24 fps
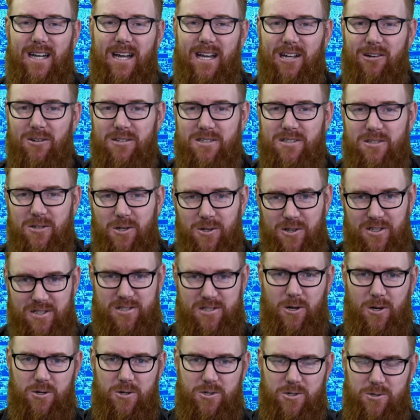across all the
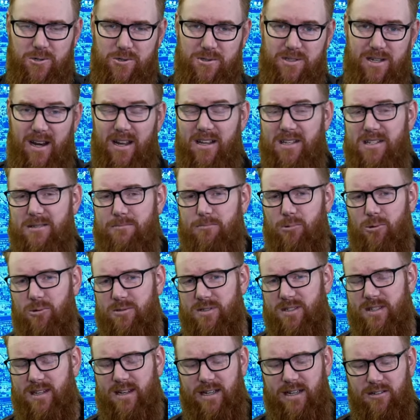socials. It is Sports
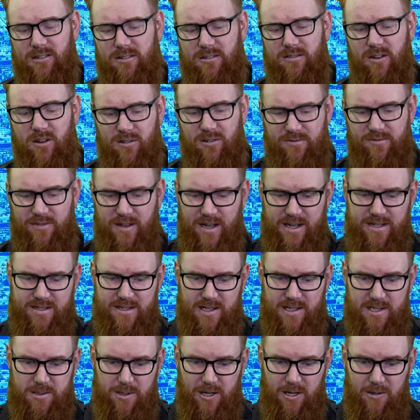Today on our Facey
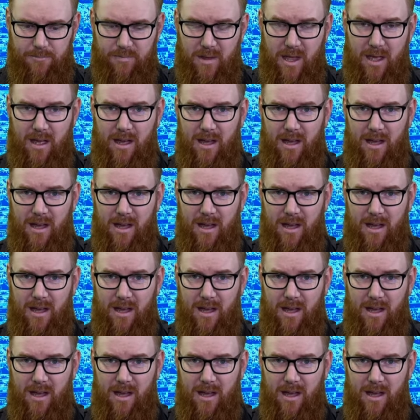as well,